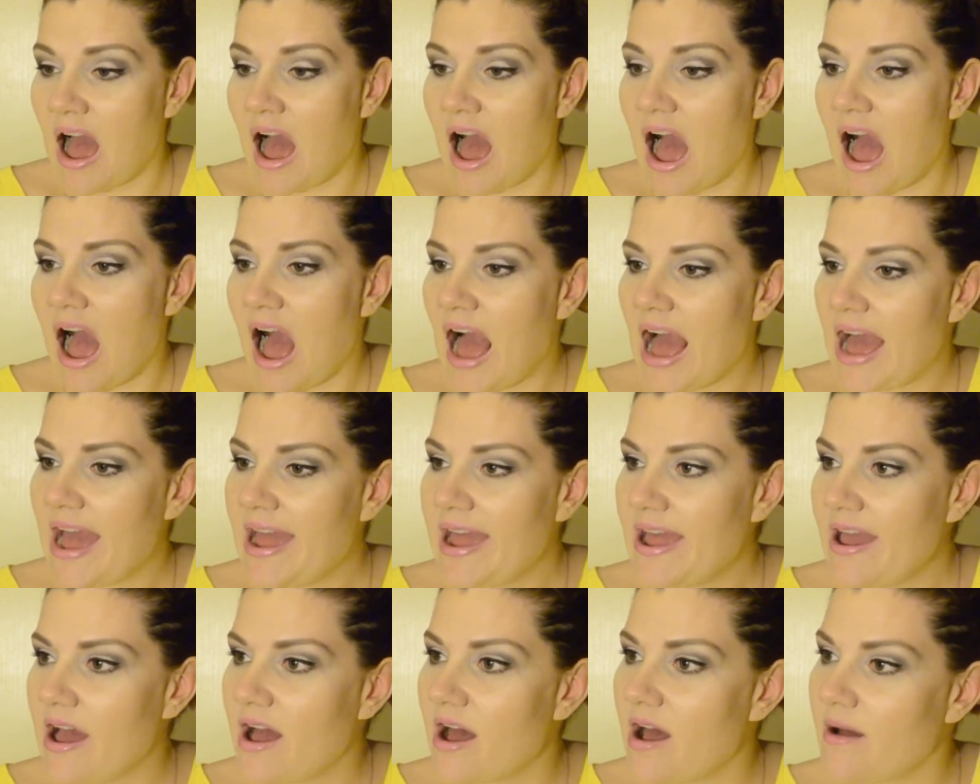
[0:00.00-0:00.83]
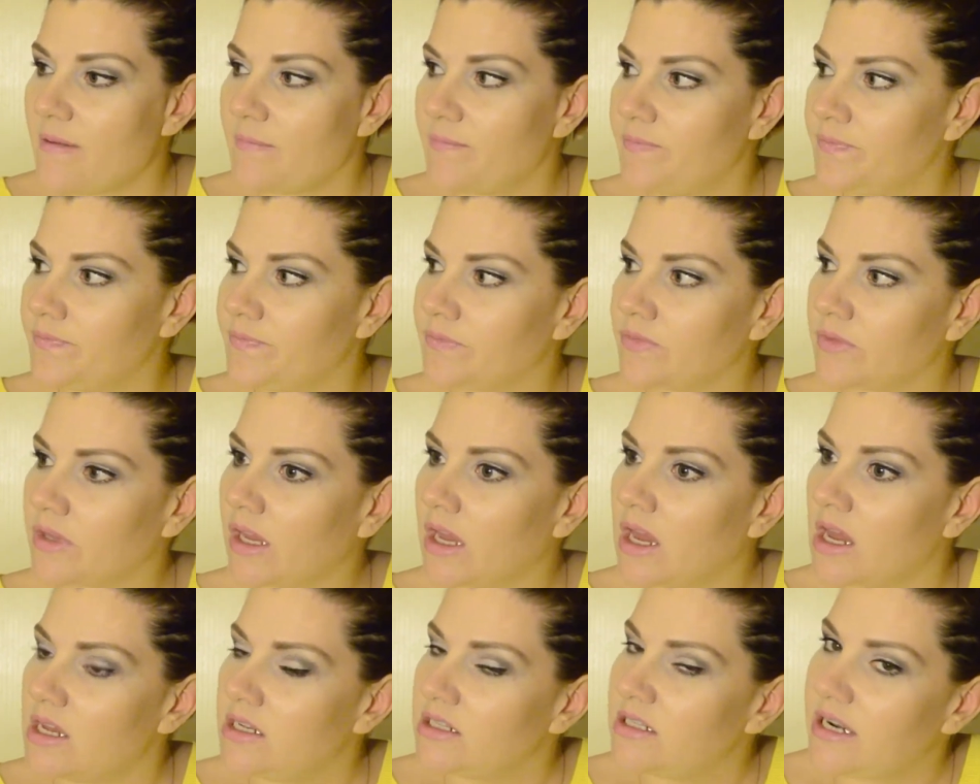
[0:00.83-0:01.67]
I, um,
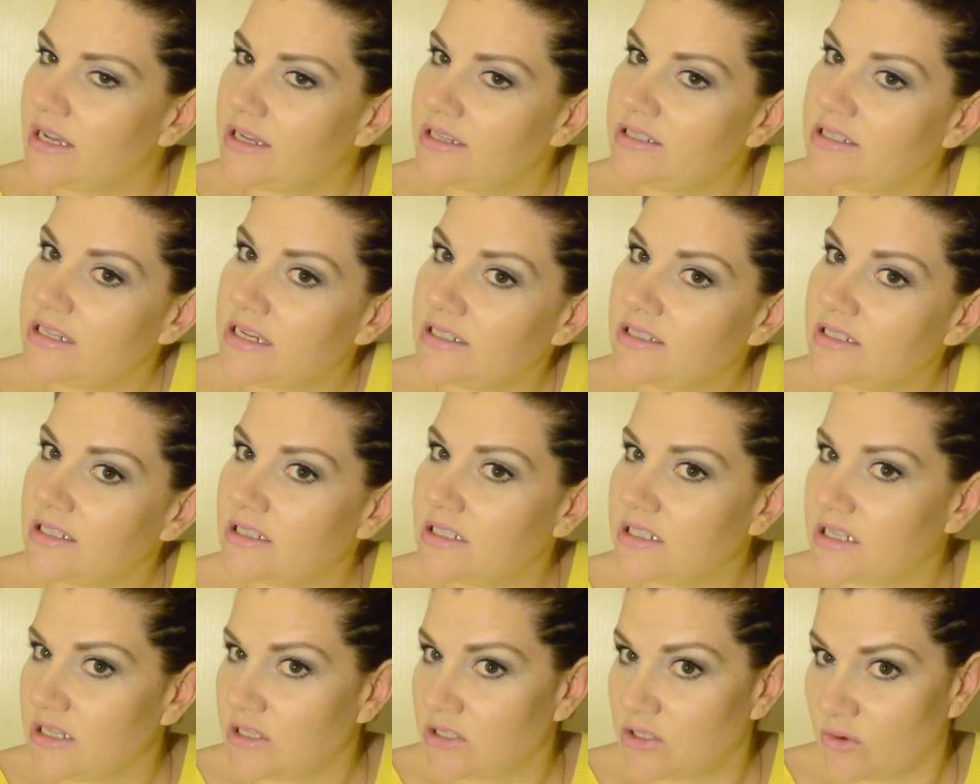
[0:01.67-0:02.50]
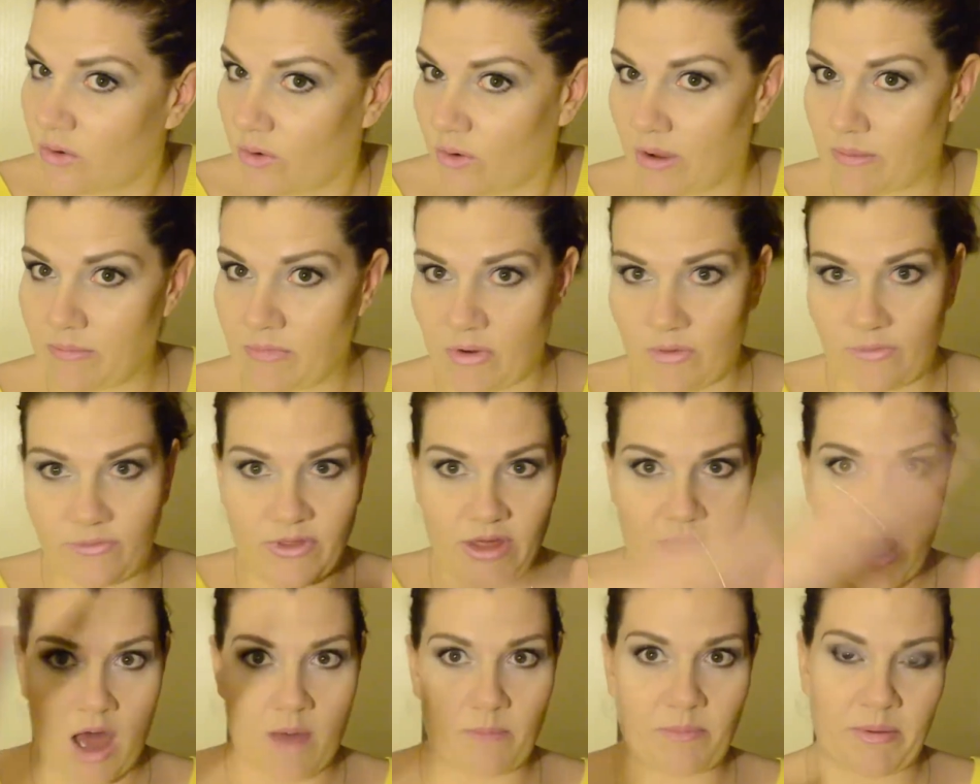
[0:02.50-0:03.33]
today is day 16, so I'm over
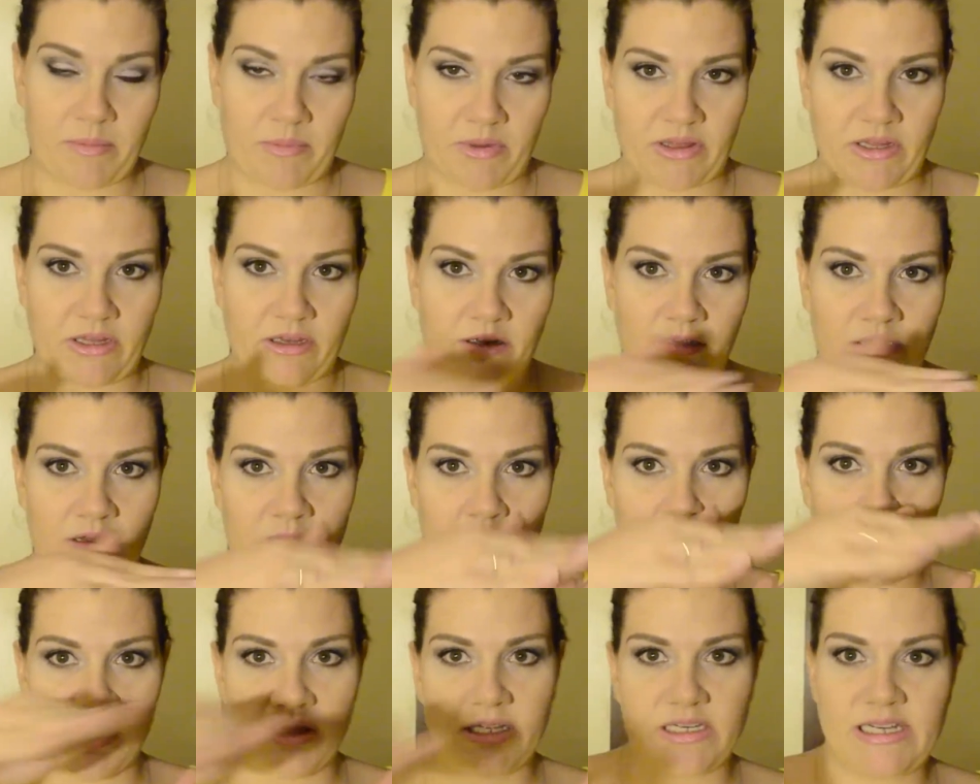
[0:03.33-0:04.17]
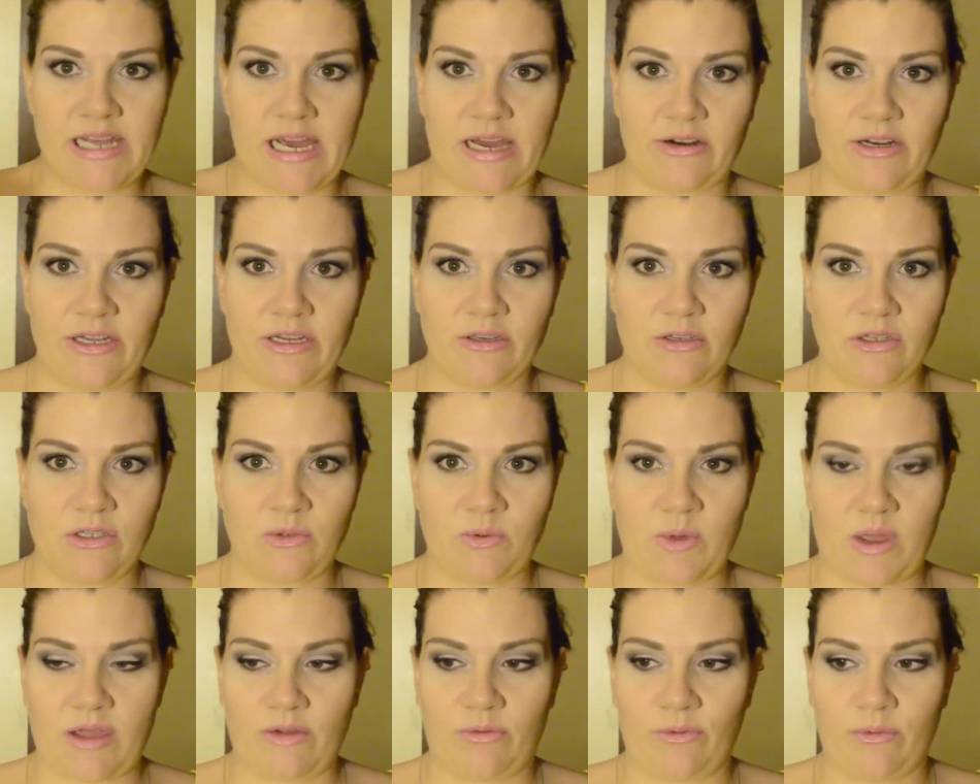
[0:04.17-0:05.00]
the hump. I'm on the, I'm on the downhill
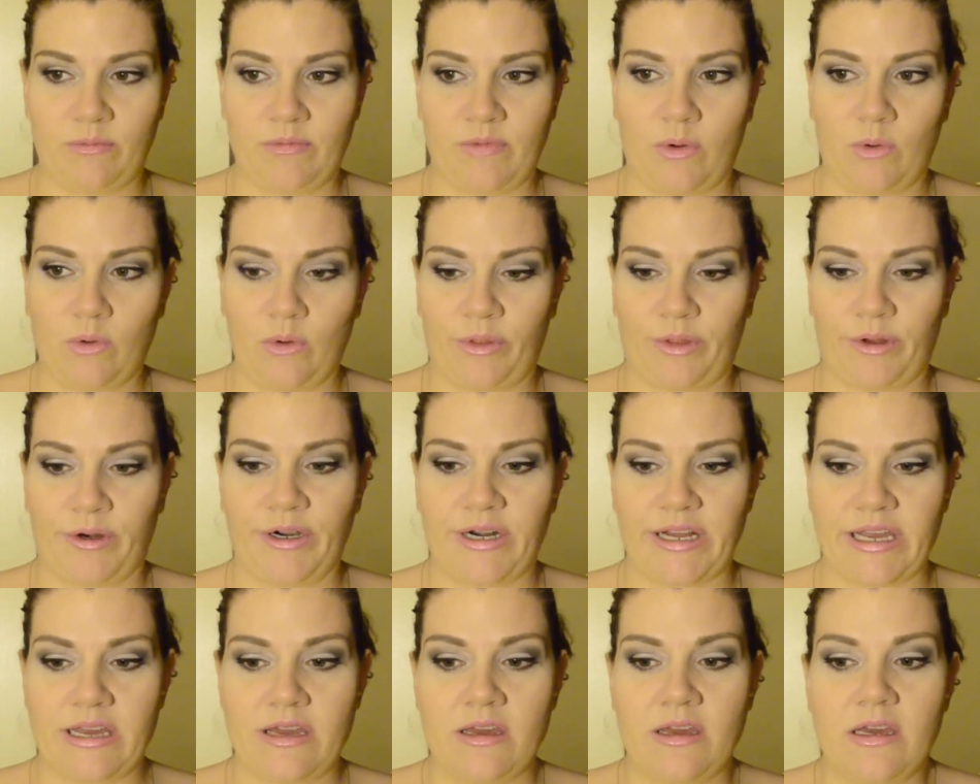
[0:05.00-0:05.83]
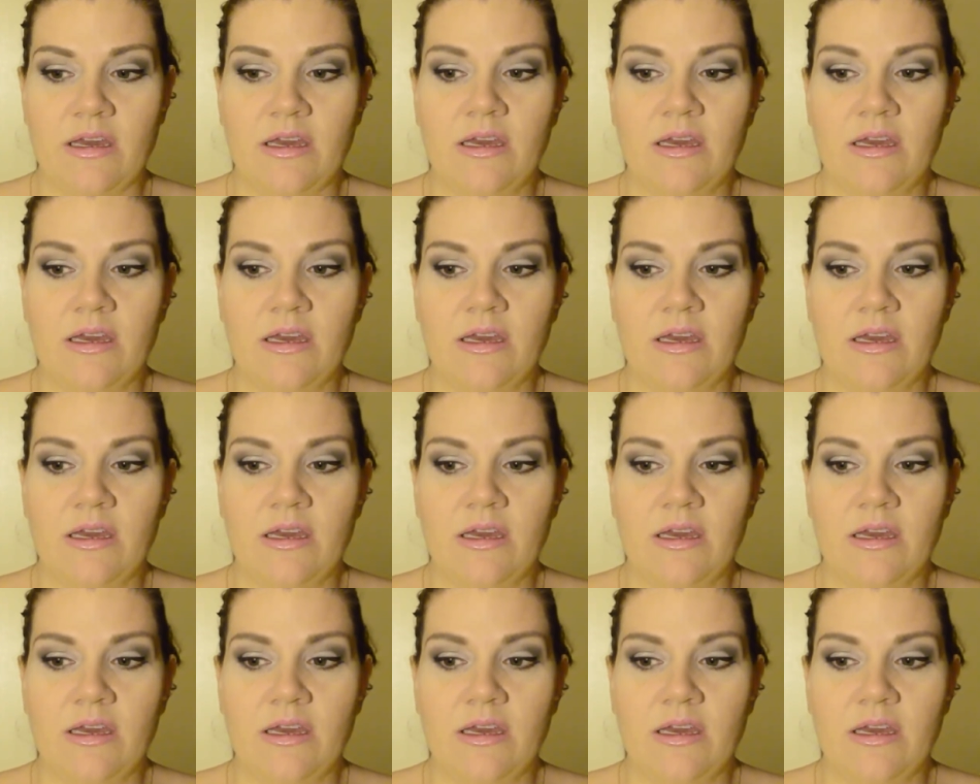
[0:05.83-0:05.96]
swing from the Whole30.